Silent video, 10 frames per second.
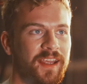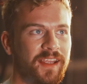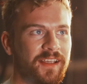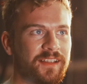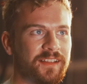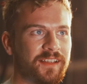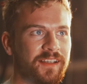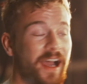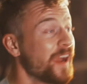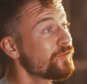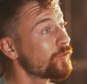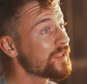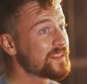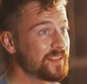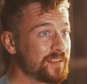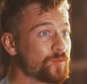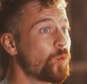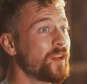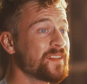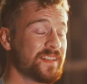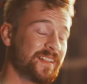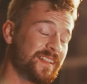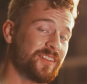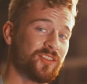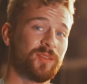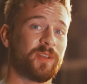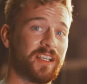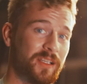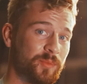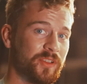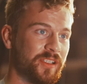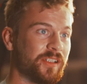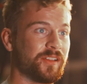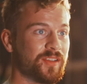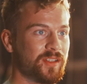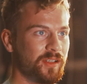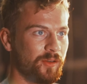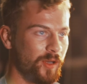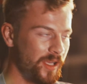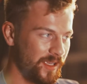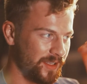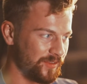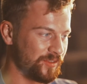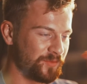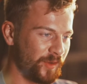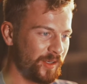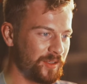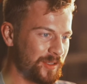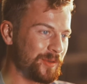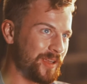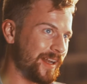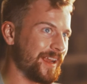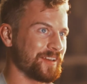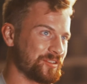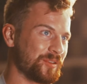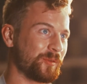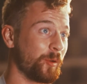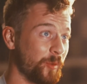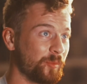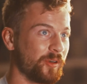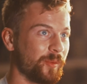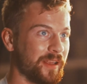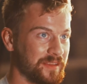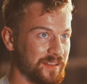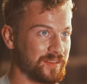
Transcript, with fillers: and uh, I've only seen this once, and it's actually been a couple of years, so there's very little that I actually remember about this.